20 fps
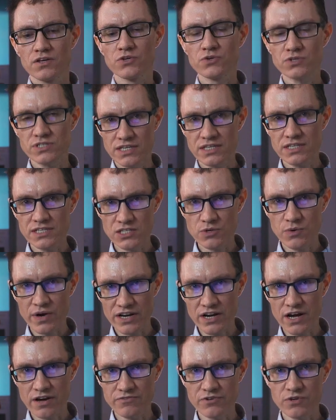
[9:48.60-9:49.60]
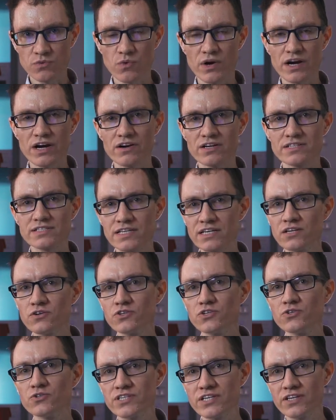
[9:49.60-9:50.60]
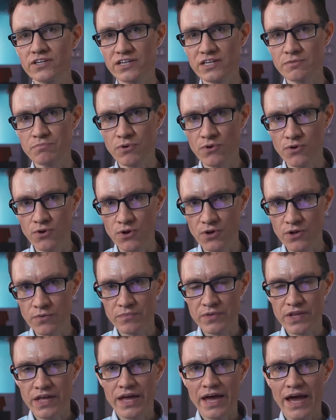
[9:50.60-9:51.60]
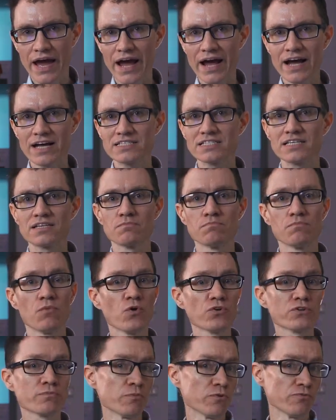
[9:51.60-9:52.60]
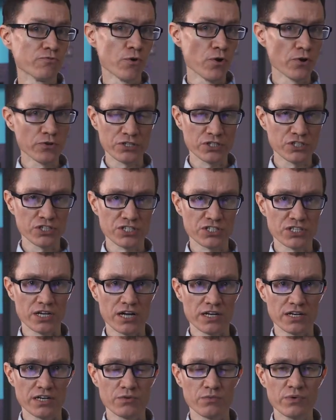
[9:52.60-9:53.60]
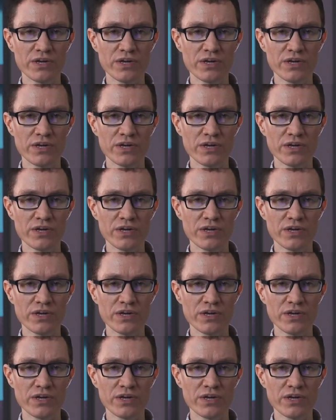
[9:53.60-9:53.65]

You'll see this quite often where a single utility pole has multiple voltages on it.